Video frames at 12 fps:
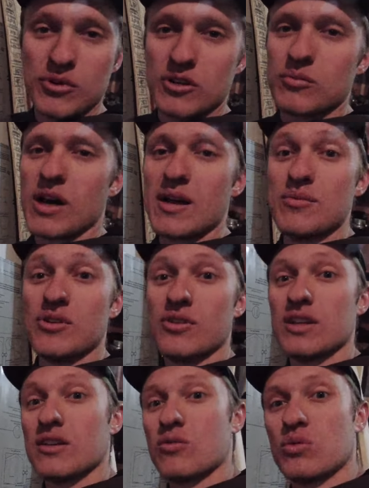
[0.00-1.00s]
put in my
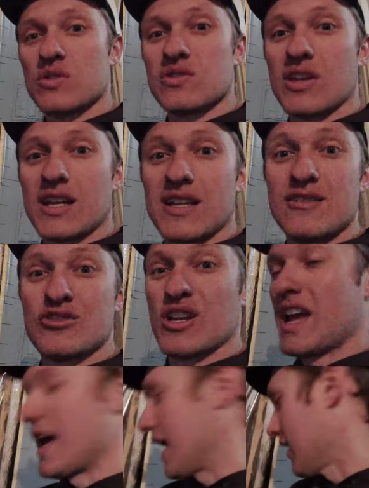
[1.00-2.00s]
building was like inch
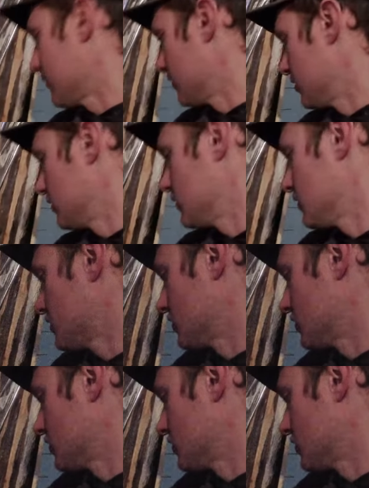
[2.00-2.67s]
and a half.